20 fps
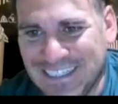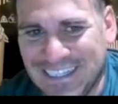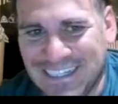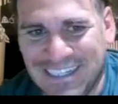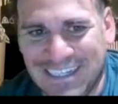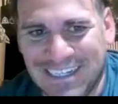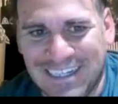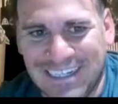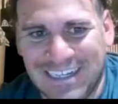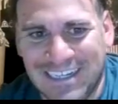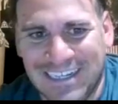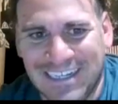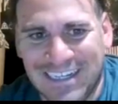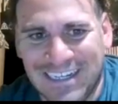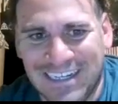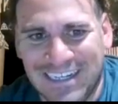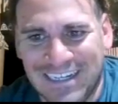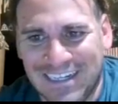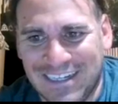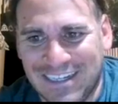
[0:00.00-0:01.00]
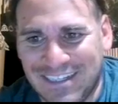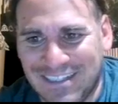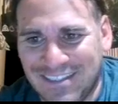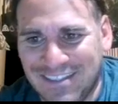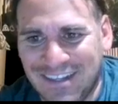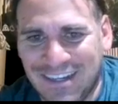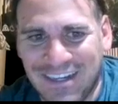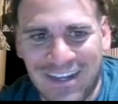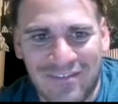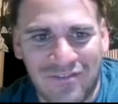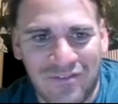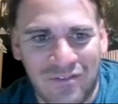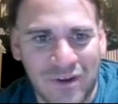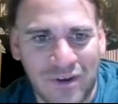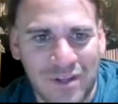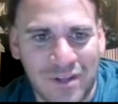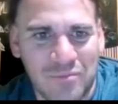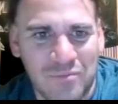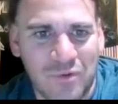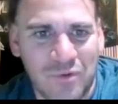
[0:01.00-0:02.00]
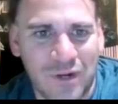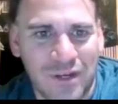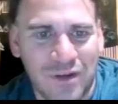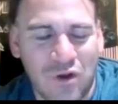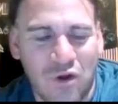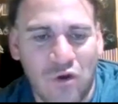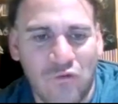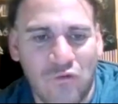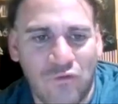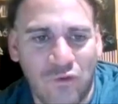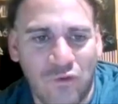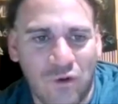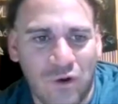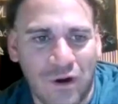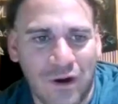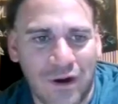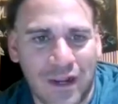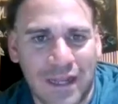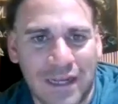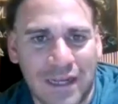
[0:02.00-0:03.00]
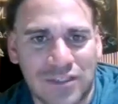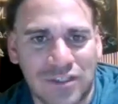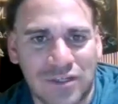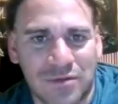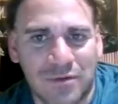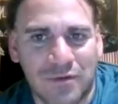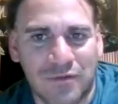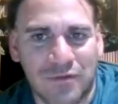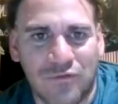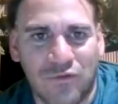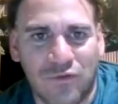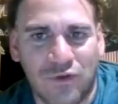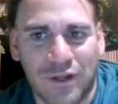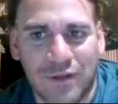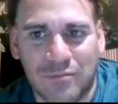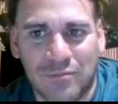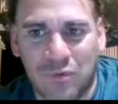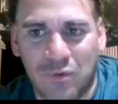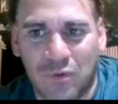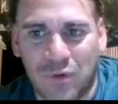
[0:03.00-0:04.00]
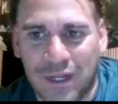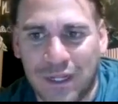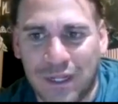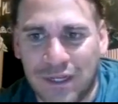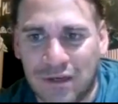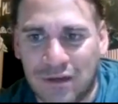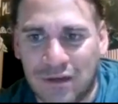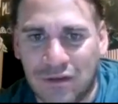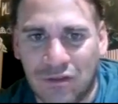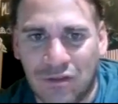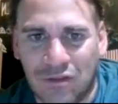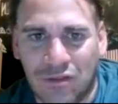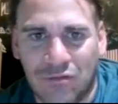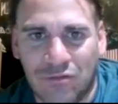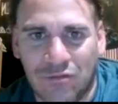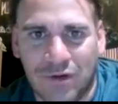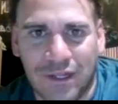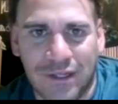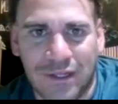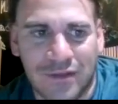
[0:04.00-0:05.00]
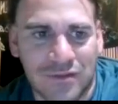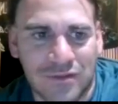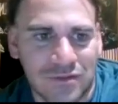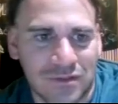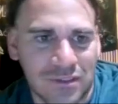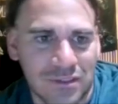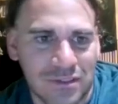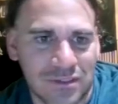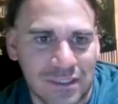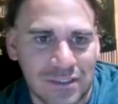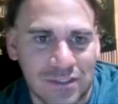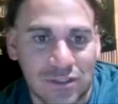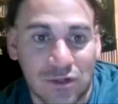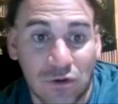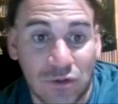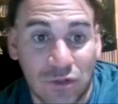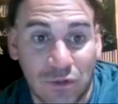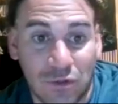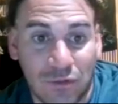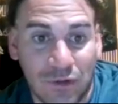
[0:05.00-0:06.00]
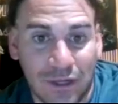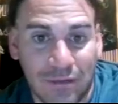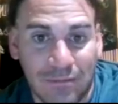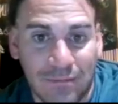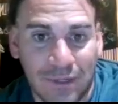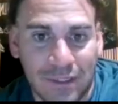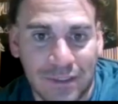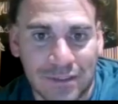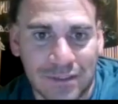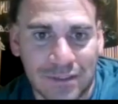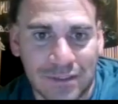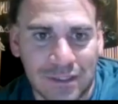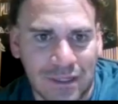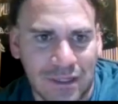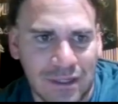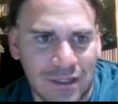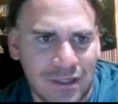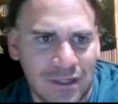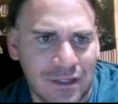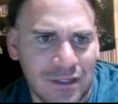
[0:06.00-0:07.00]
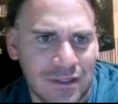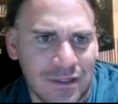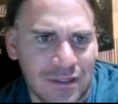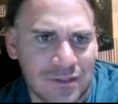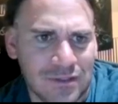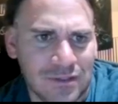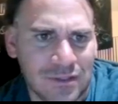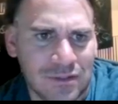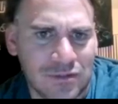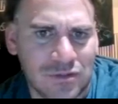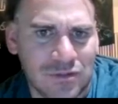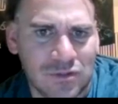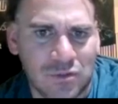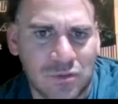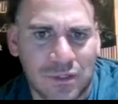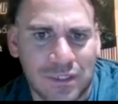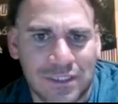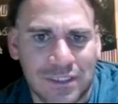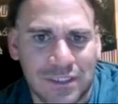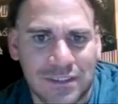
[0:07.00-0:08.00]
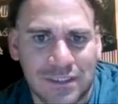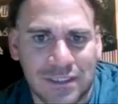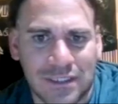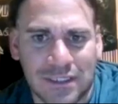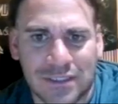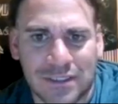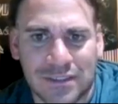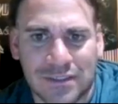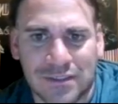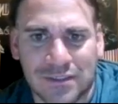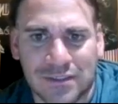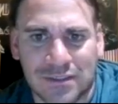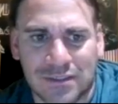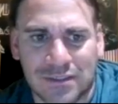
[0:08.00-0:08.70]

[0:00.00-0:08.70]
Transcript: So I got 40.04 and it should have been 40.3. So that's the only one I missed. So 26